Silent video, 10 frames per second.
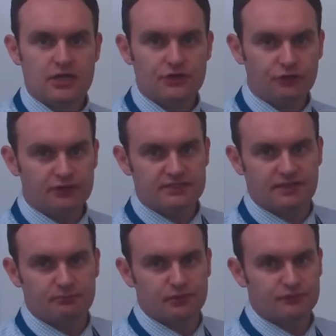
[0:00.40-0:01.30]
Another
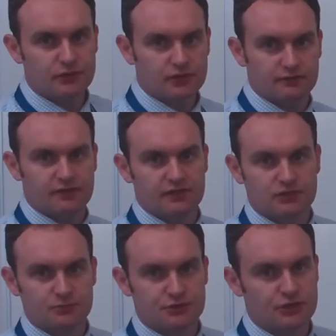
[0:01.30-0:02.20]
example of nucleophilic
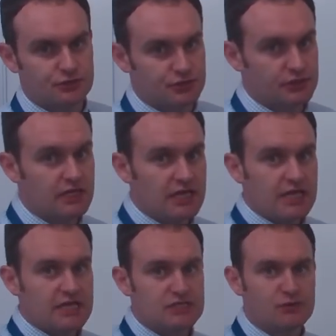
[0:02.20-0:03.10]
substitution
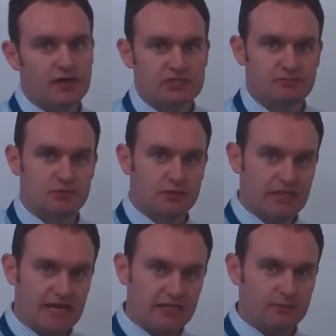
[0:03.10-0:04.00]
is the reaction between
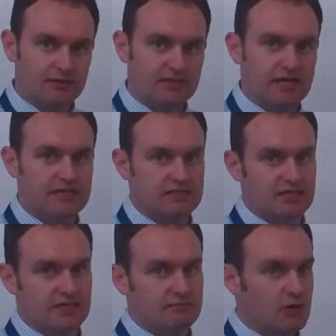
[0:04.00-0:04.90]
haloalkanes
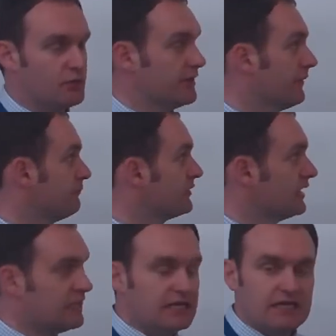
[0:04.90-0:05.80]
and ammonia.
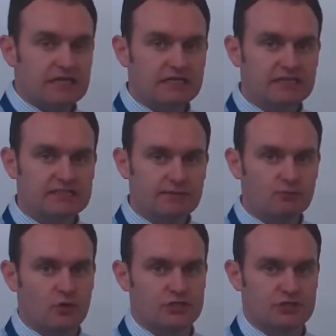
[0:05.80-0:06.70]
In an
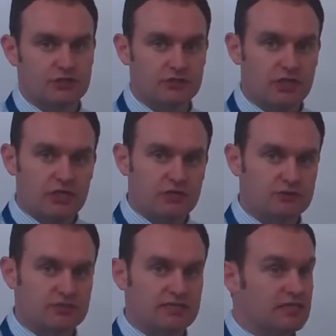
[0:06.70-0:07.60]
exam question, you'll
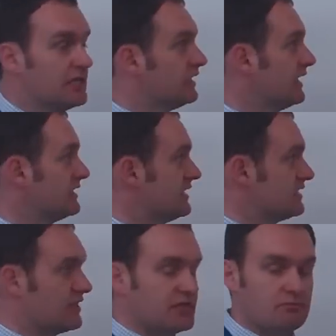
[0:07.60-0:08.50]
see that it
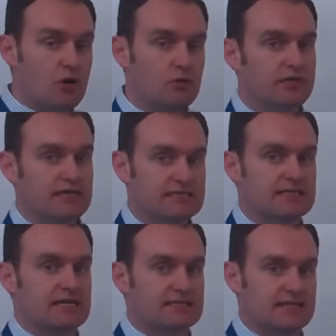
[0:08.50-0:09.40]
says the ammonia is
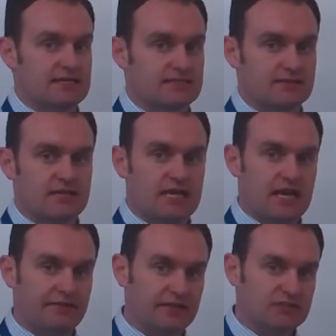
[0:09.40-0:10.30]
in excess,
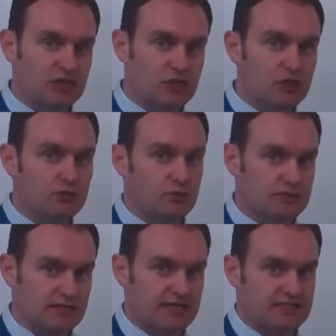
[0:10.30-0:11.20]
and that's a clue
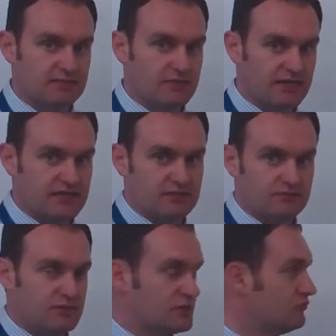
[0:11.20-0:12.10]
to getting the mechanism
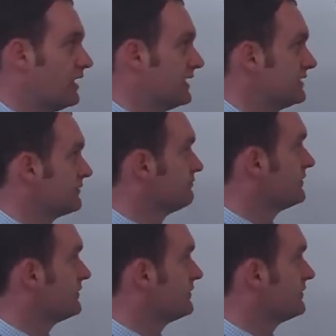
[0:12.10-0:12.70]
for this right.